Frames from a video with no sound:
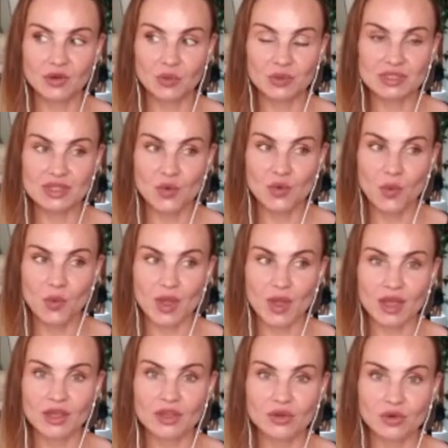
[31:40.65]
with the
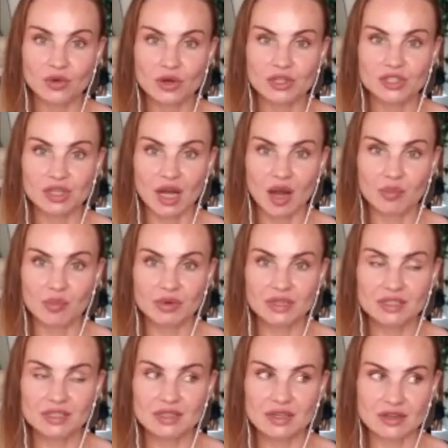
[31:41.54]
way your job
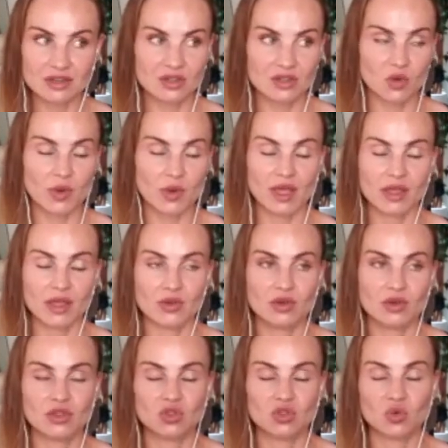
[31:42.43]
is, there's no way you
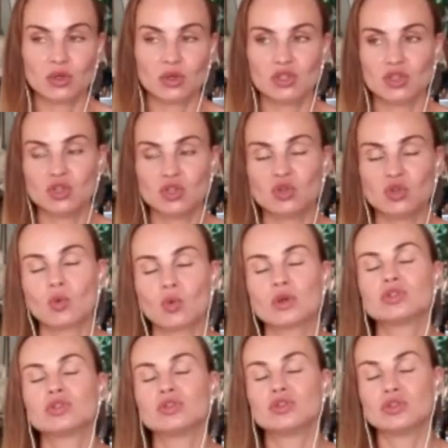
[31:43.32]
can do what you
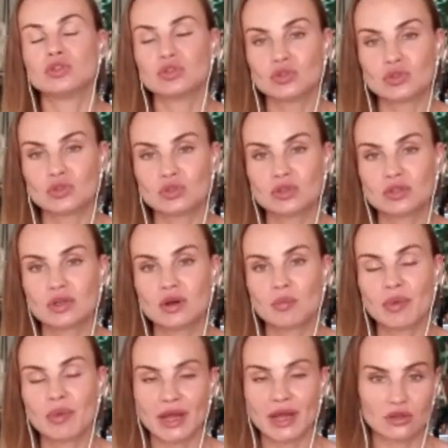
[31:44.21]
want to do
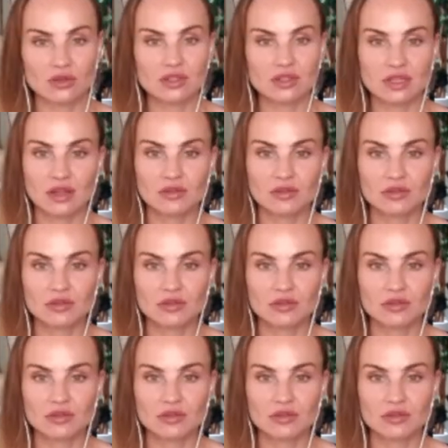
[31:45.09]
by yourself.